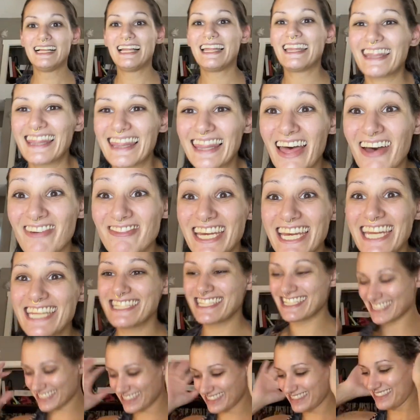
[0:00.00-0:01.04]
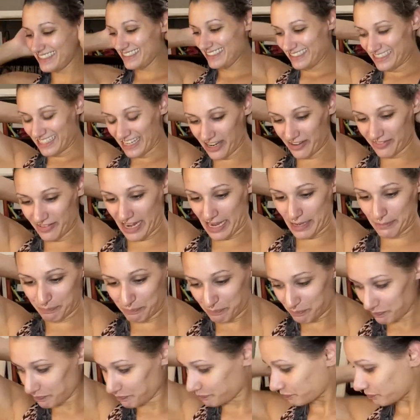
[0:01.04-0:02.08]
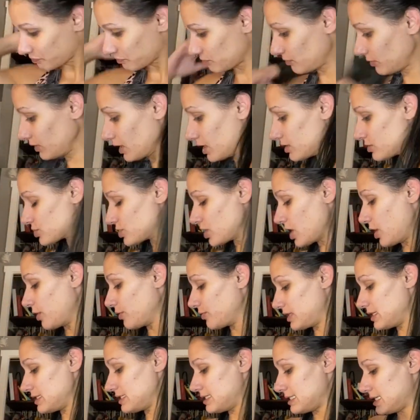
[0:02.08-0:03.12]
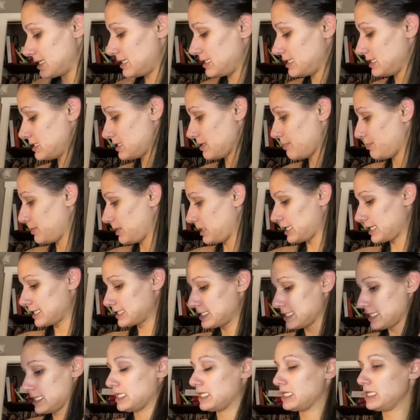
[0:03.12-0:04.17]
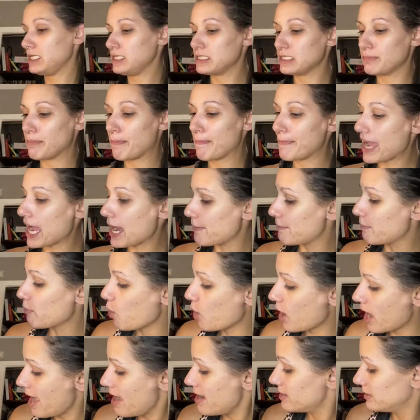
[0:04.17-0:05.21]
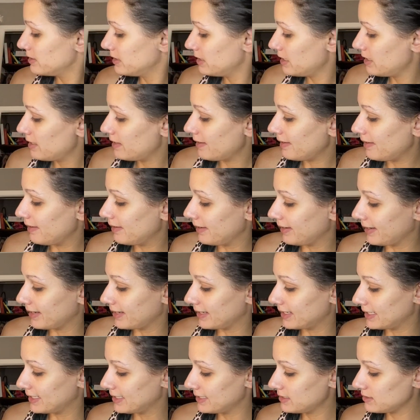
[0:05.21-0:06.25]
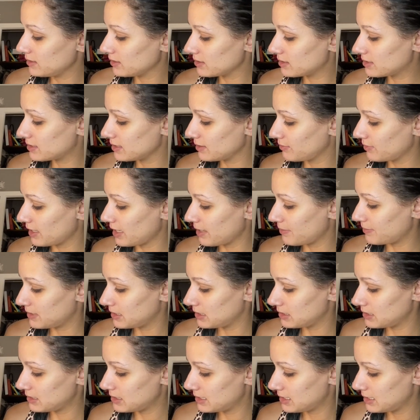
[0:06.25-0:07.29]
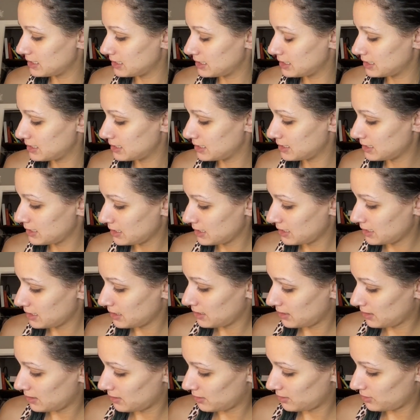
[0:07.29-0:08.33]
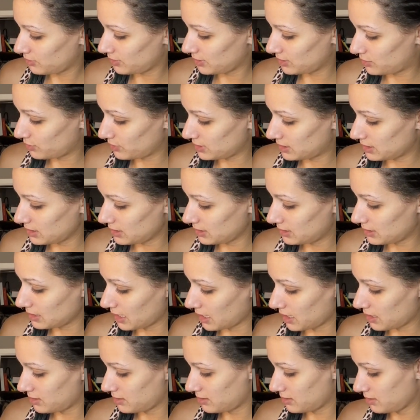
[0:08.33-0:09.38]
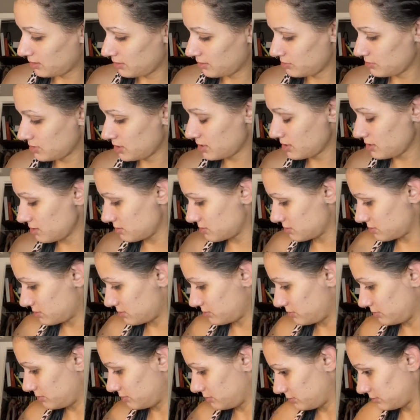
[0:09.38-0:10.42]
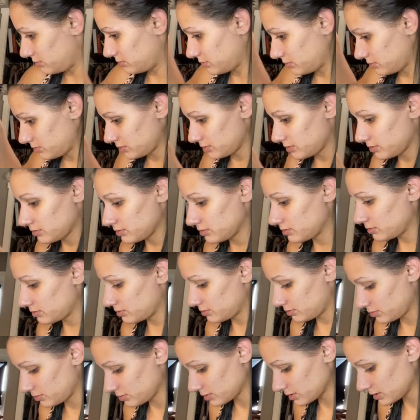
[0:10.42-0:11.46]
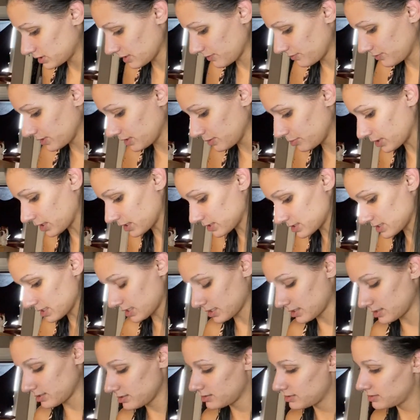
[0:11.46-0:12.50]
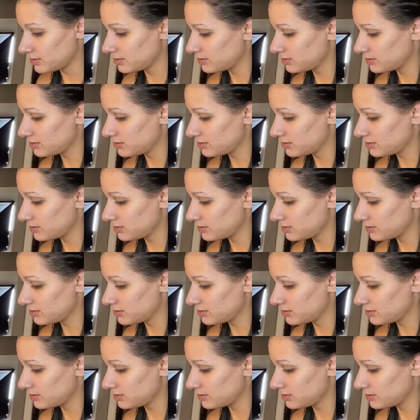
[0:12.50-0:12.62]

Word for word: love it. All right, so this is plugged in. It's bad boy, and let's see what happens. Do I twist this? Yeah. Oh no, it's definitely plugged in.